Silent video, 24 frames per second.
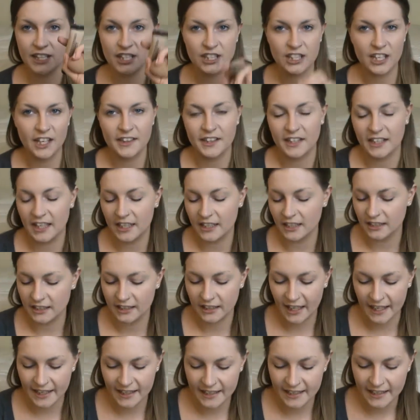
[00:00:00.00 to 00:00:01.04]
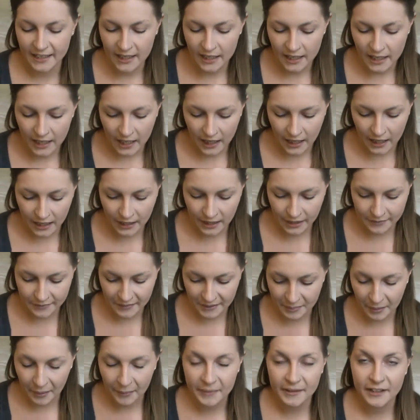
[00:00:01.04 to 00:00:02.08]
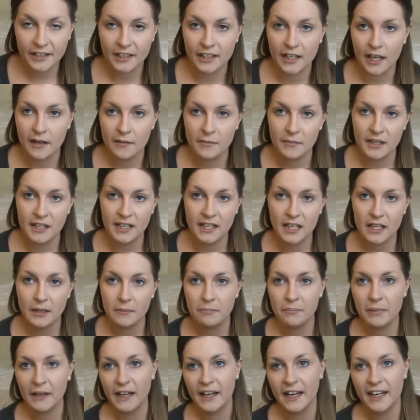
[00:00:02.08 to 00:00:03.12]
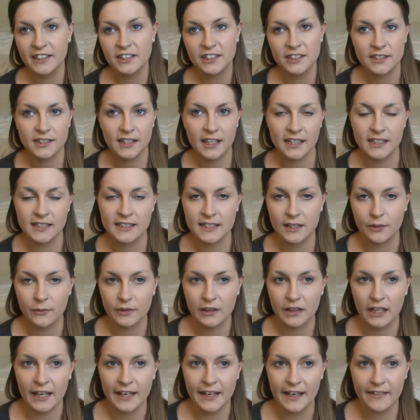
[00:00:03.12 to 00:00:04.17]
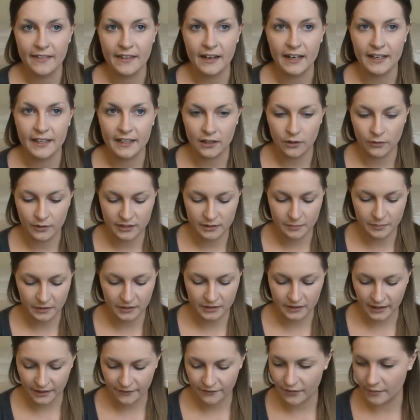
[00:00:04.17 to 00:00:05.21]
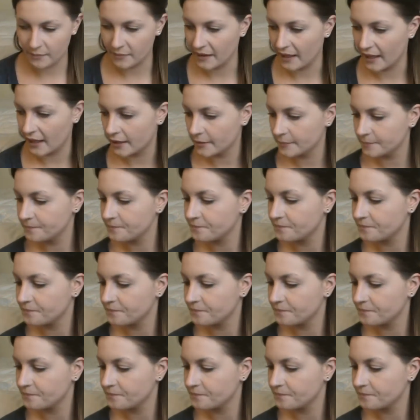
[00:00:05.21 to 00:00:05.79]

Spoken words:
got the color light. I probably could have got medium, but I just kind of stick with light, and then I can always build it up from there.